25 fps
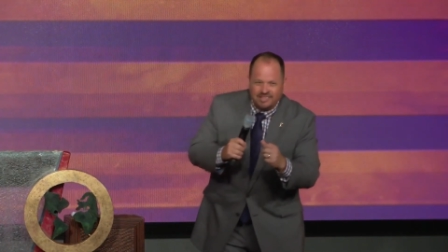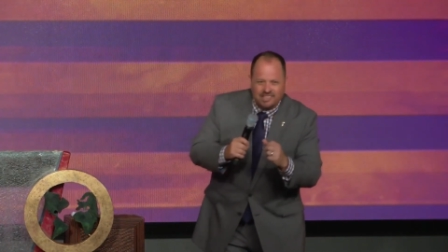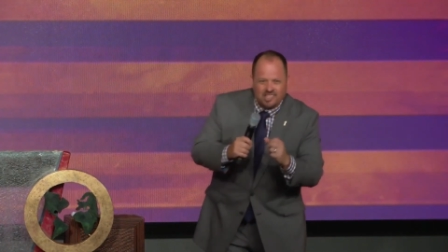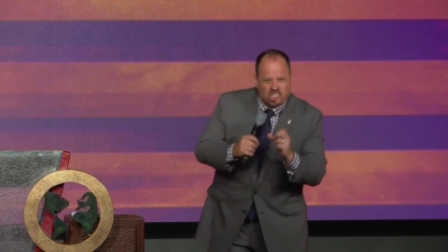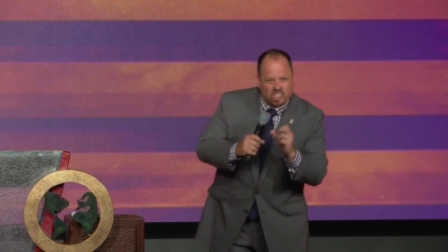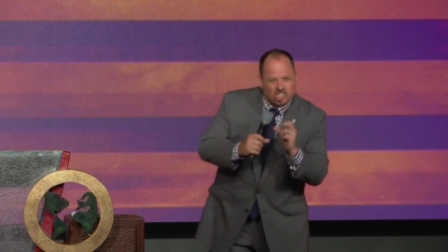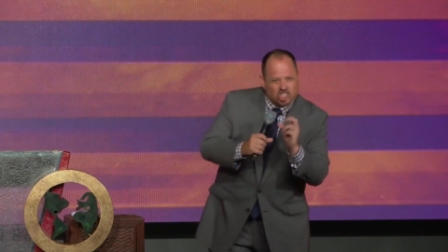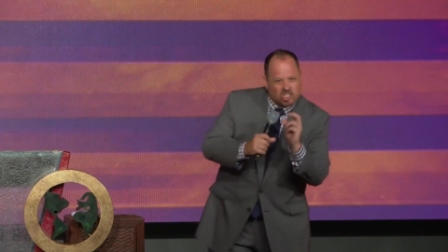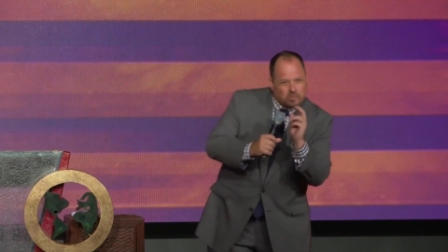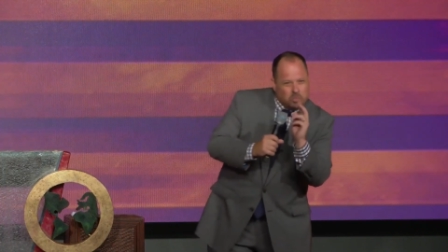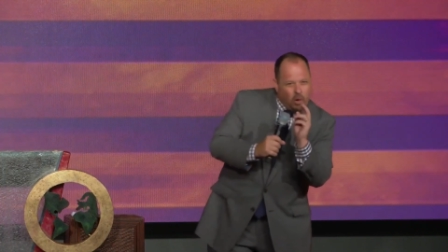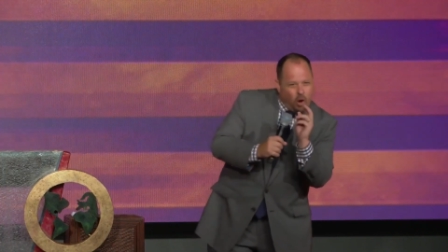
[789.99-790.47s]

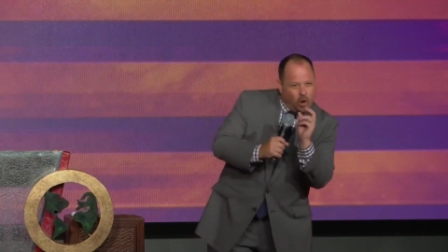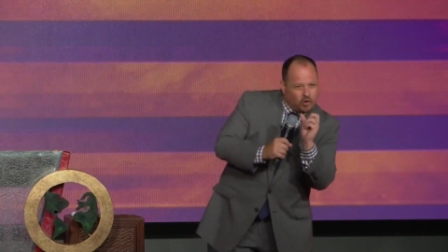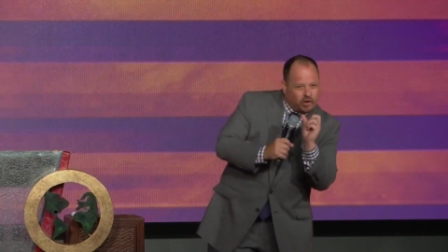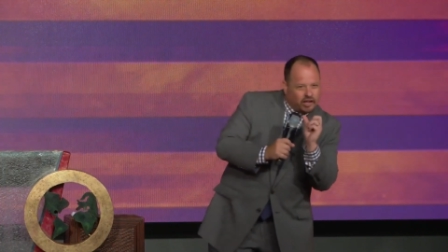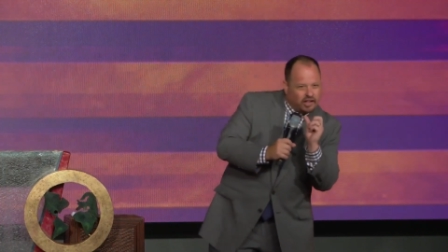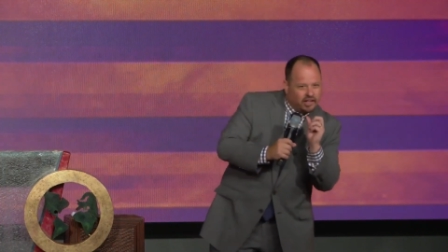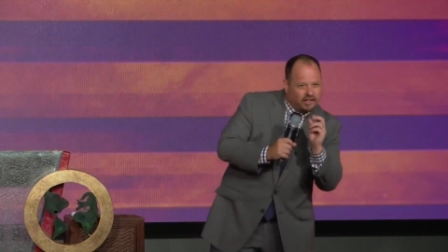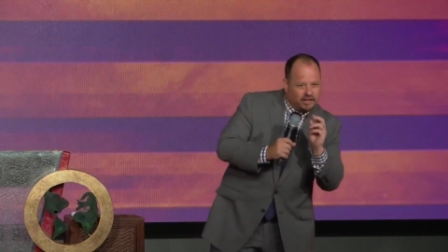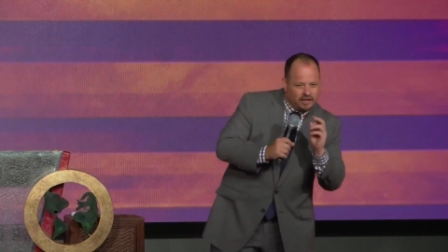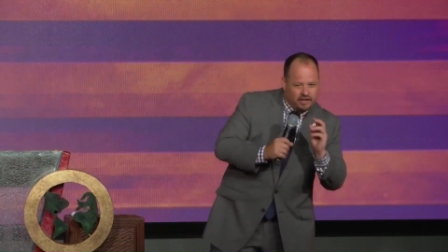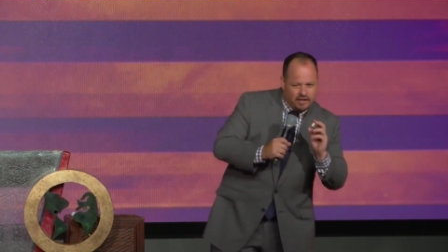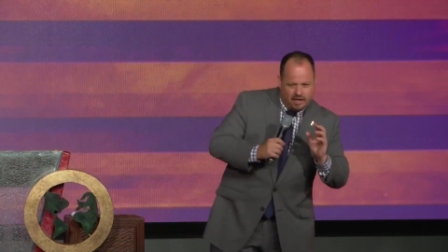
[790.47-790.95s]

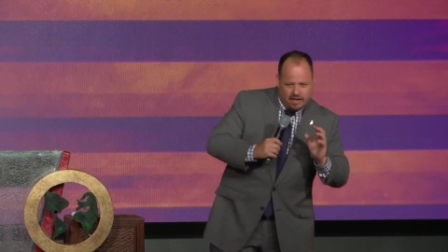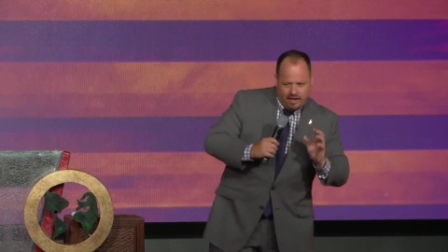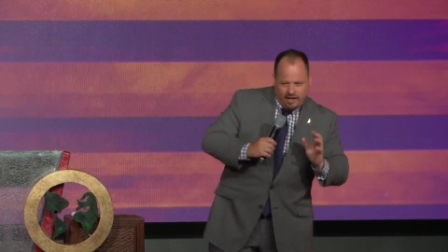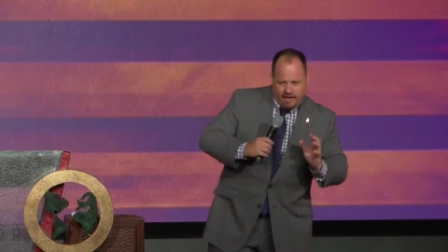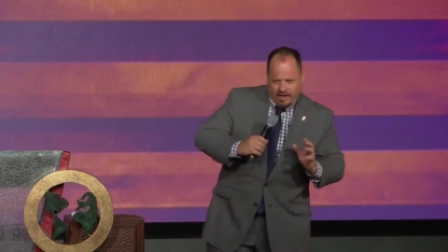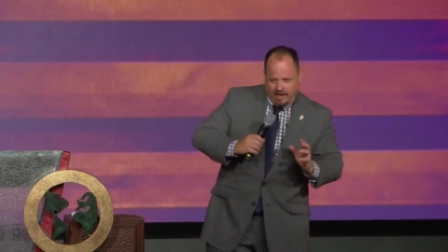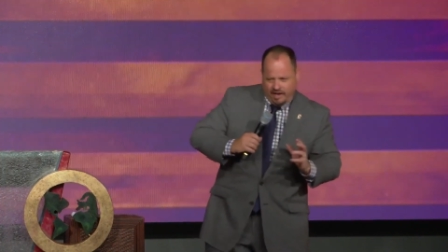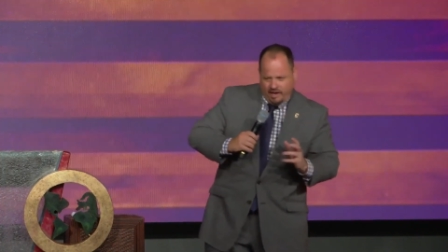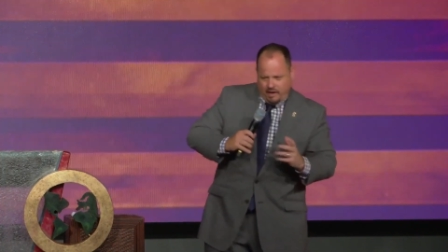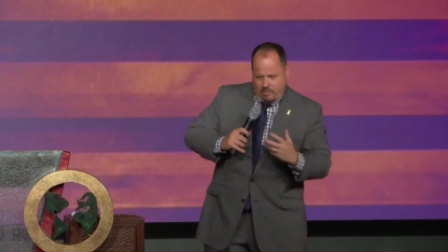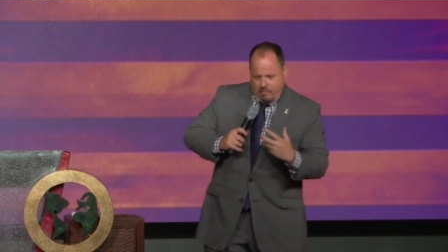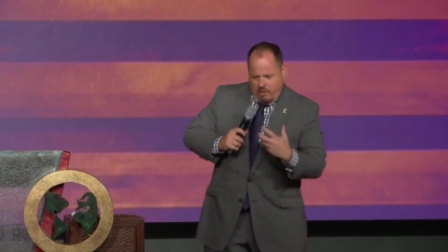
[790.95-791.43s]
Smoking,
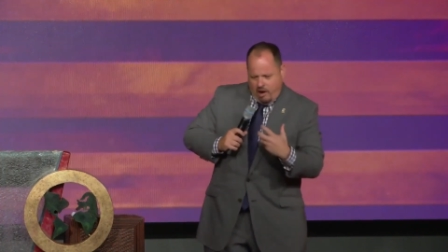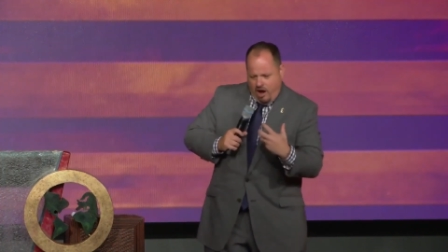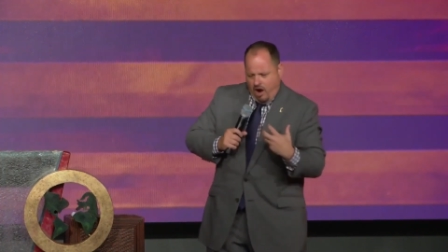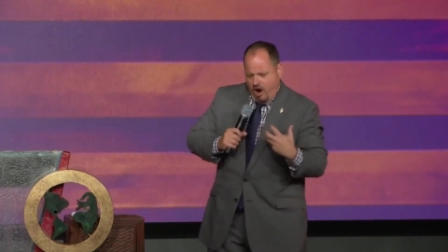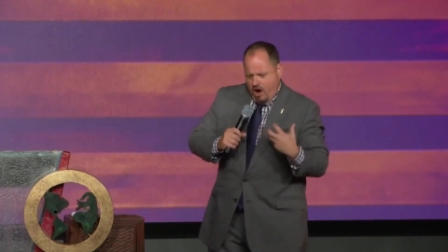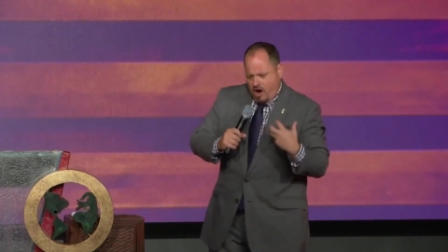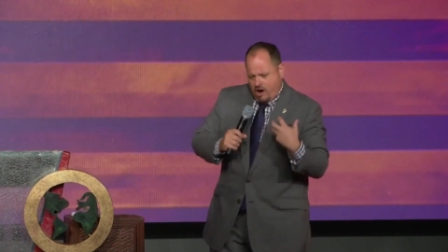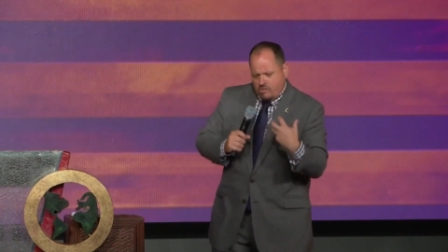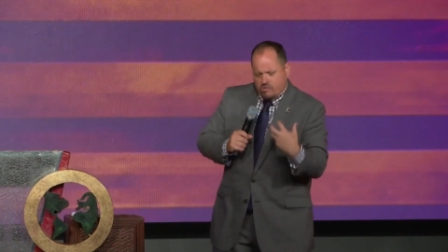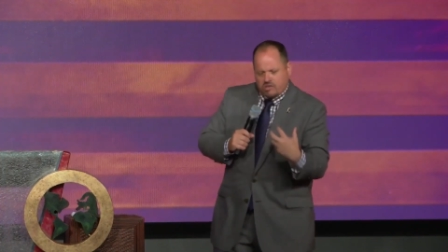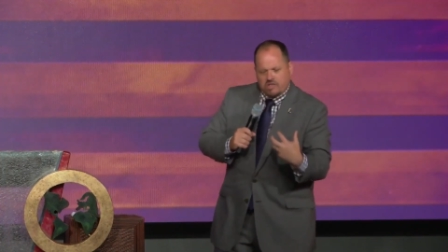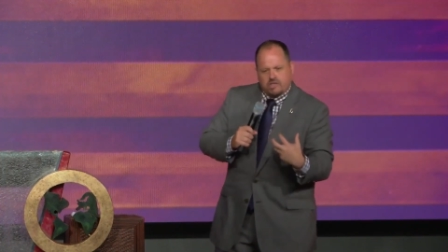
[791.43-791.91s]
and my
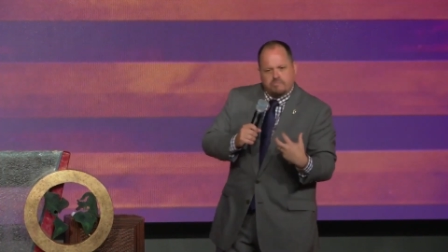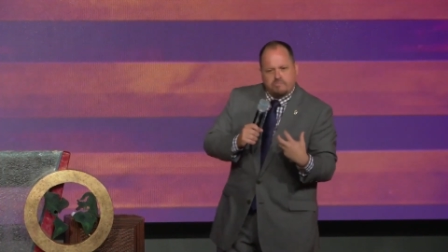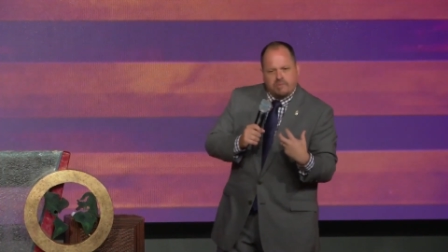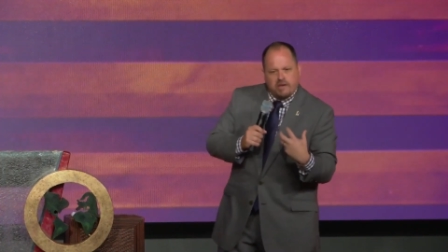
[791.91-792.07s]
heart was